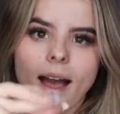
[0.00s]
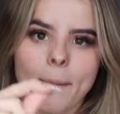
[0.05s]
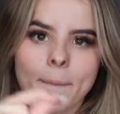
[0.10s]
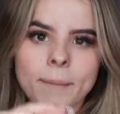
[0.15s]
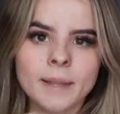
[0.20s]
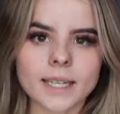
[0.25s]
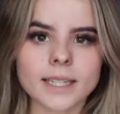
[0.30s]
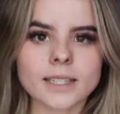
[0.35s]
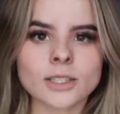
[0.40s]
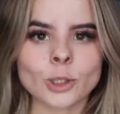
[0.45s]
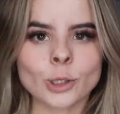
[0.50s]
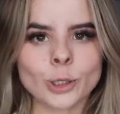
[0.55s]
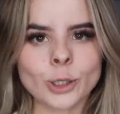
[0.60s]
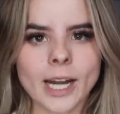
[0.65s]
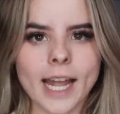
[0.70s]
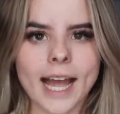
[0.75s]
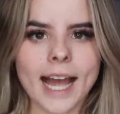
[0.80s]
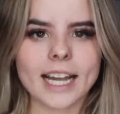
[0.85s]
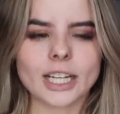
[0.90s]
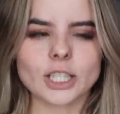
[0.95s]
Millie's
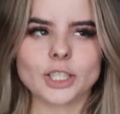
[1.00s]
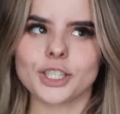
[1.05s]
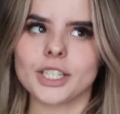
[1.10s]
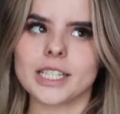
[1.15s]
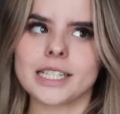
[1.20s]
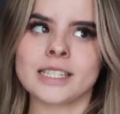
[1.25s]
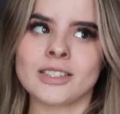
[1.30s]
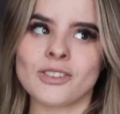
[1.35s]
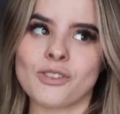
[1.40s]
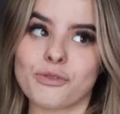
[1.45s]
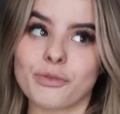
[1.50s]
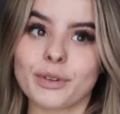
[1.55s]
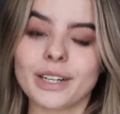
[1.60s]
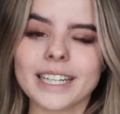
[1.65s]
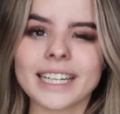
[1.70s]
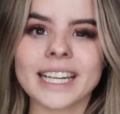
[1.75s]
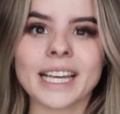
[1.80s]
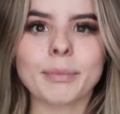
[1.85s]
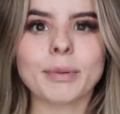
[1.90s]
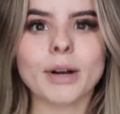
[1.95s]
great actress, not
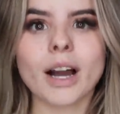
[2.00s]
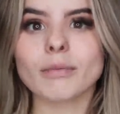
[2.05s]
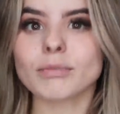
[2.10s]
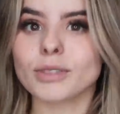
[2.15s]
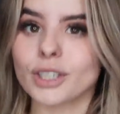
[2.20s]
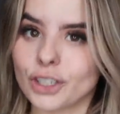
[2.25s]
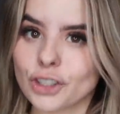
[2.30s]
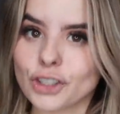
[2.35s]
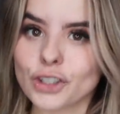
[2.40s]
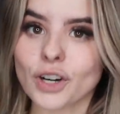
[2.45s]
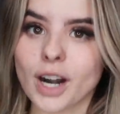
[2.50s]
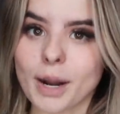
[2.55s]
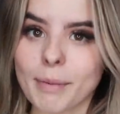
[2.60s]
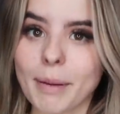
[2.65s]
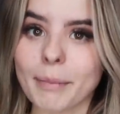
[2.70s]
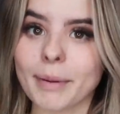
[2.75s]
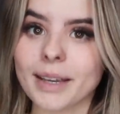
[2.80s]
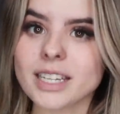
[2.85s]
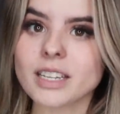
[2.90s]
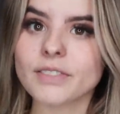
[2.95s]
really, but I'm gonna try
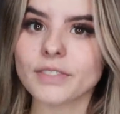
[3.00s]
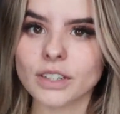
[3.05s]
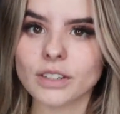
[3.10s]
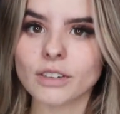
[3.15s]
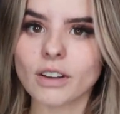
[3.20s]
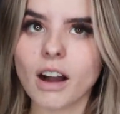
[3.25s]
my best for you